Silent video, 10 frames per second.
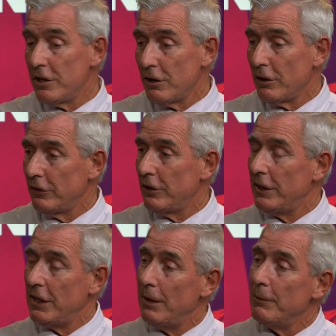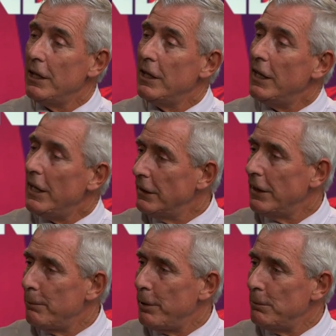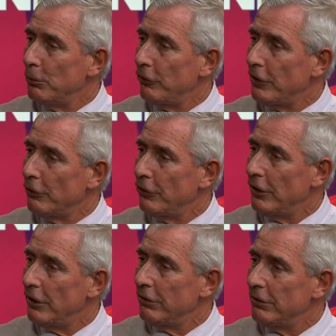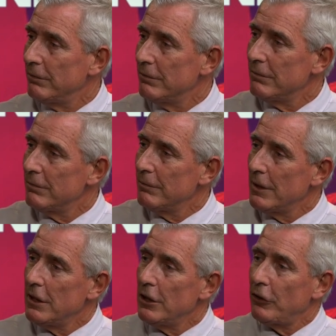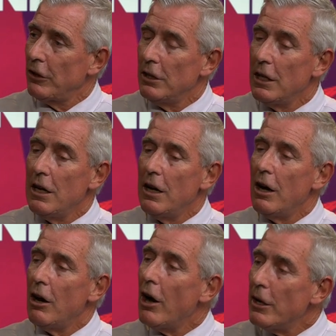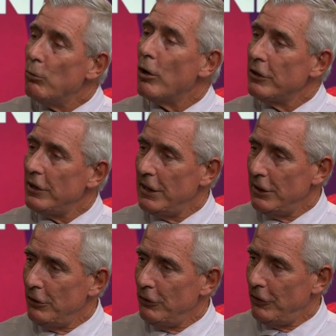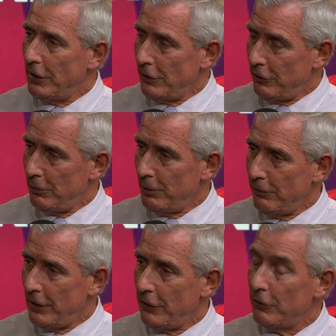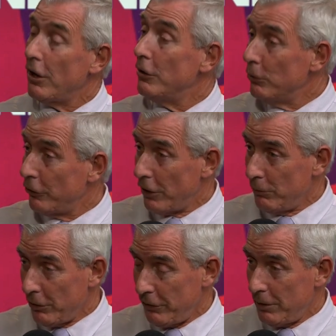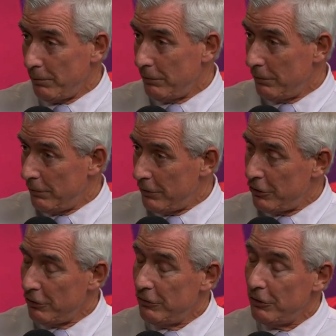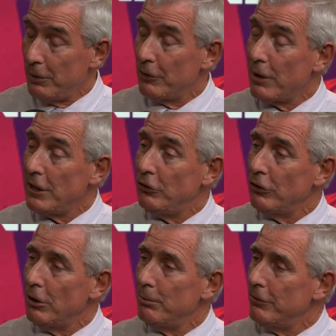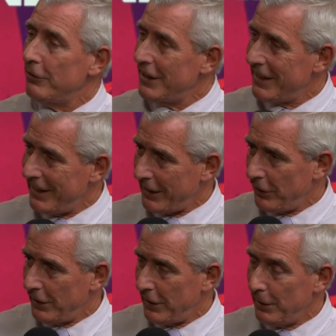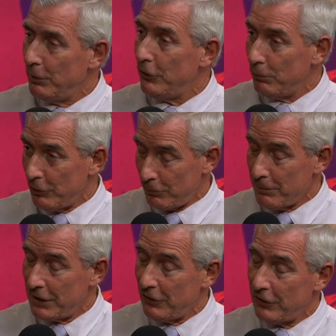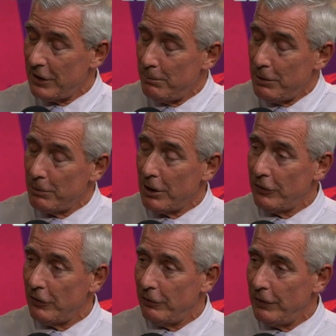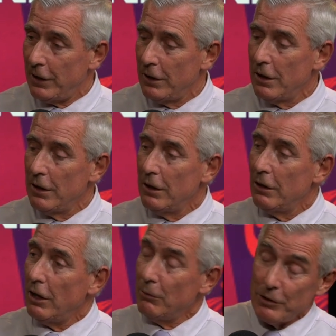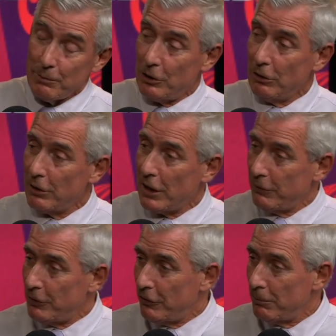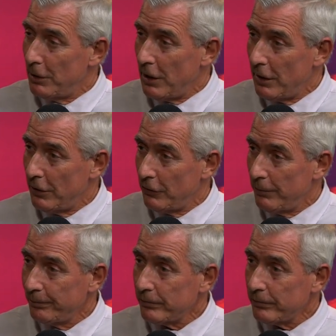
it onto the app and let people self-serve. Mm-hmm. So I want Air New Zealand to invest. I also want them to do a great job of connecting Kiwis, which means keep your prices fair. I want them to look after suppliers.